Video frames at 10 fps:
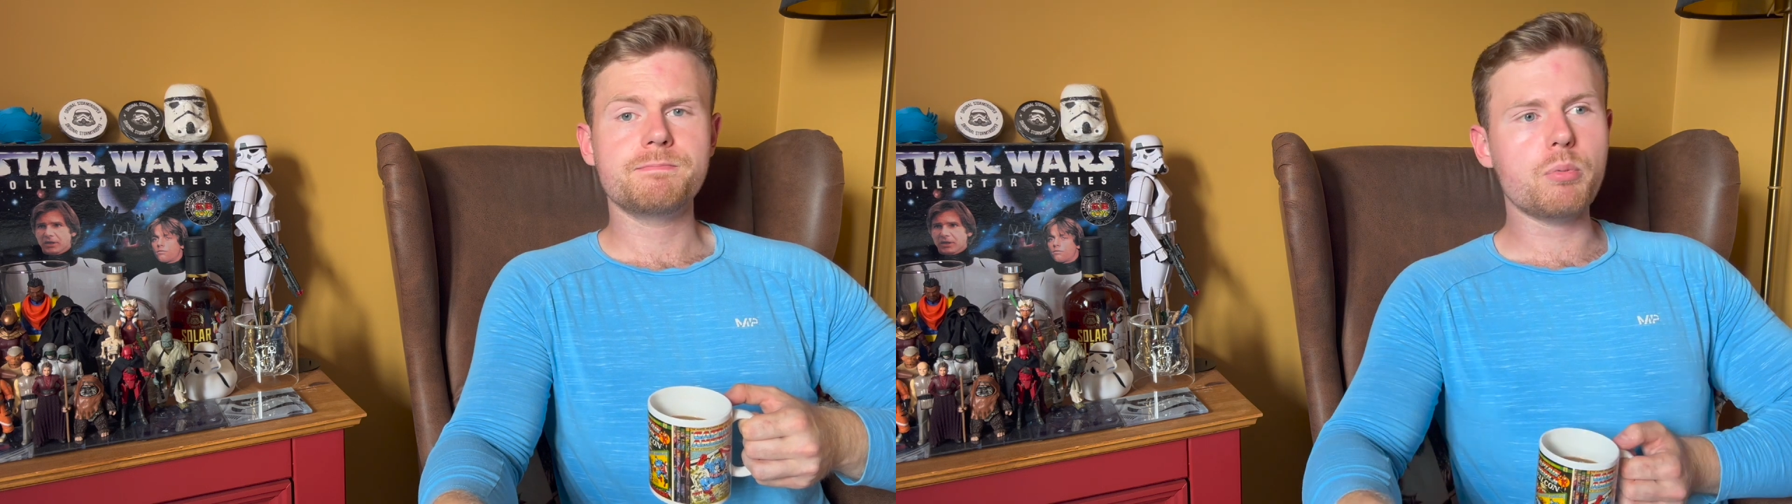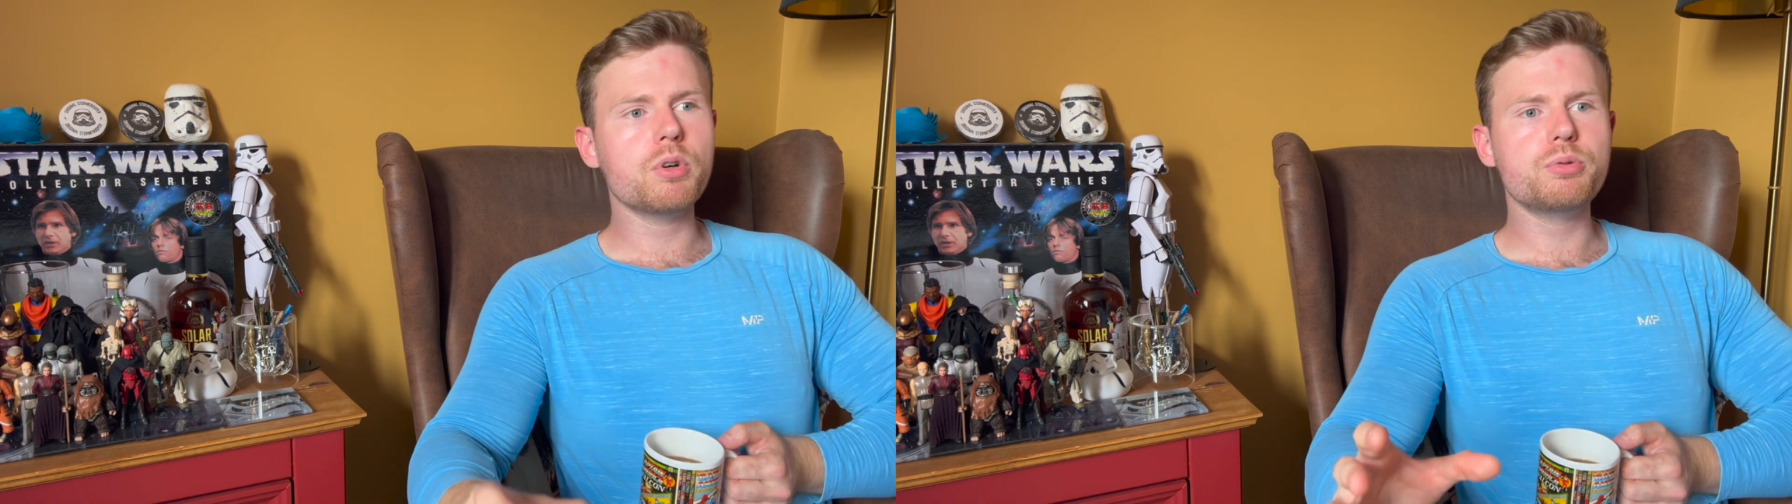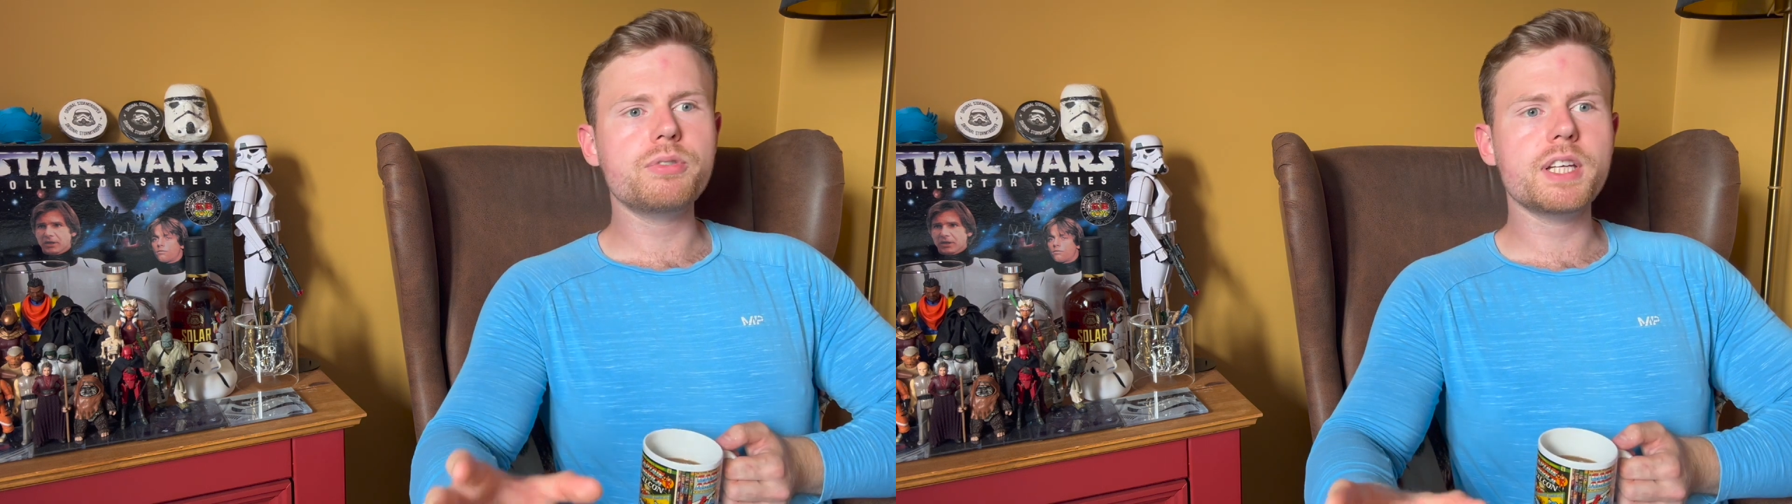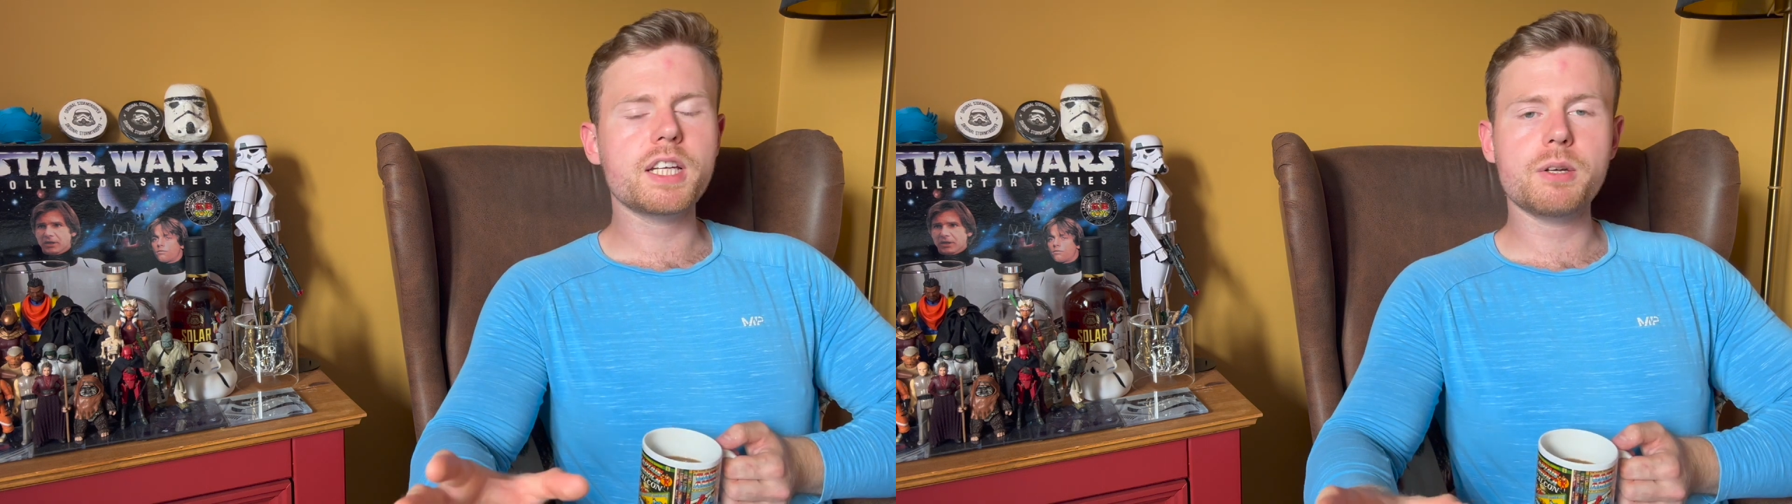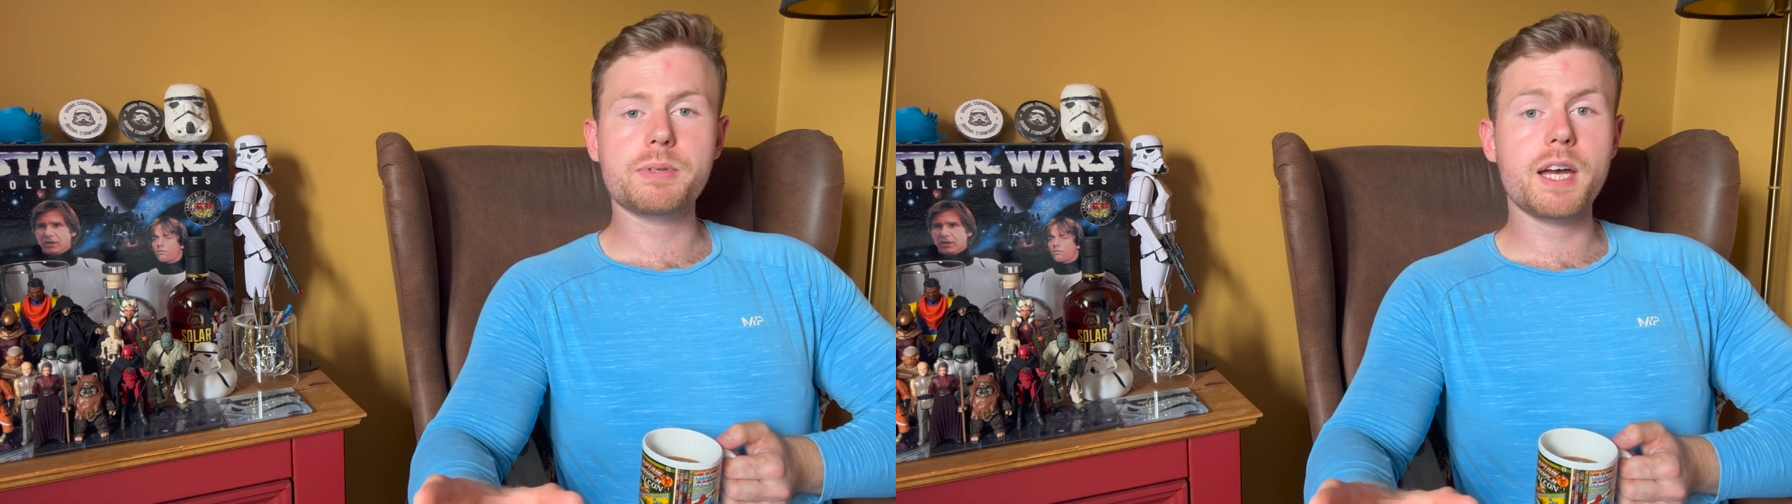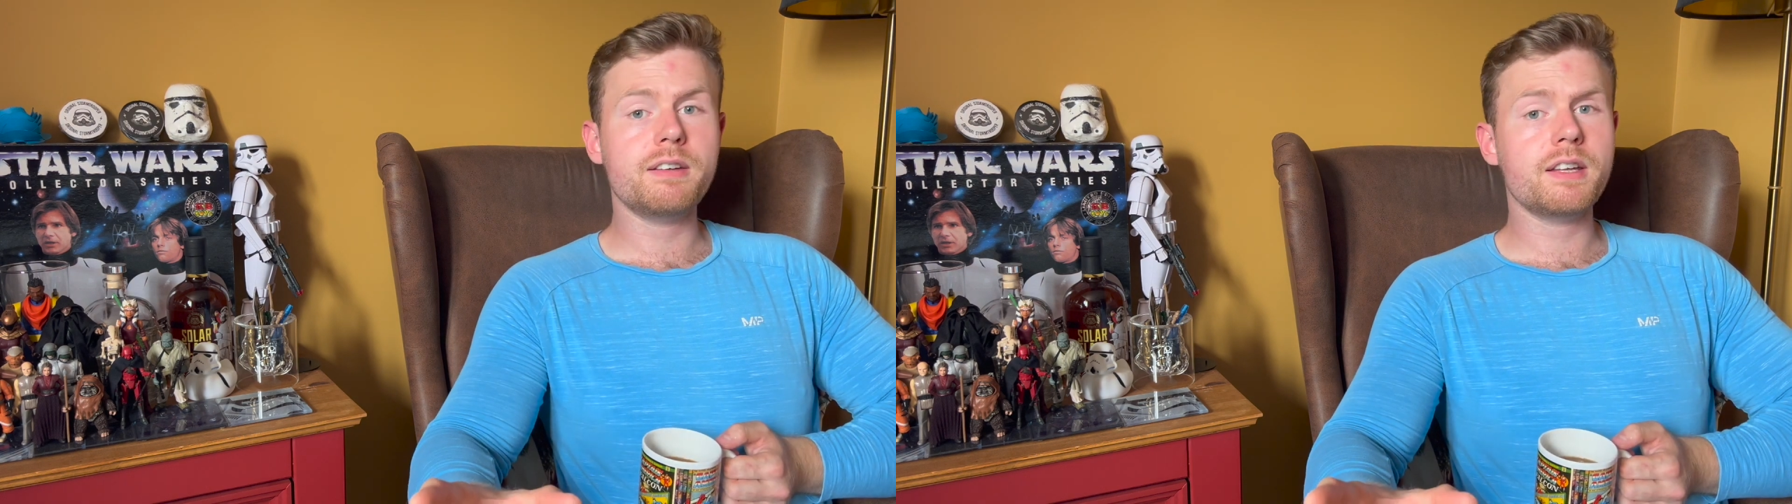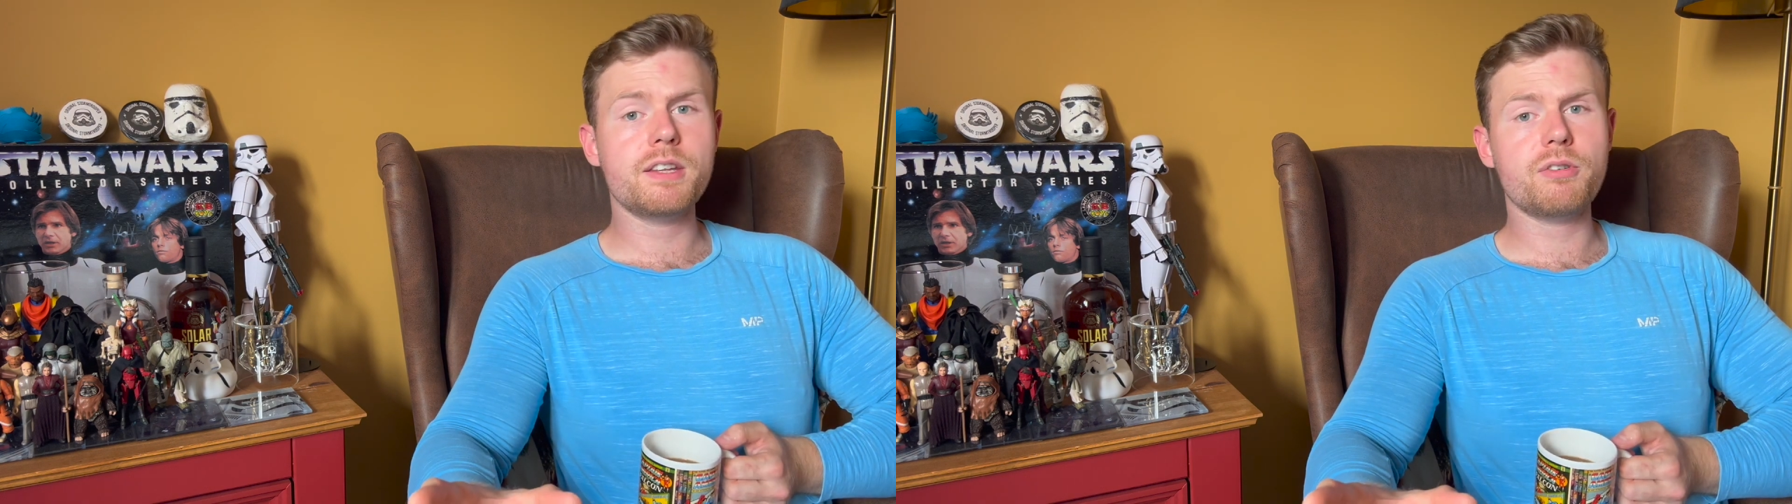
Once we did end up getting in there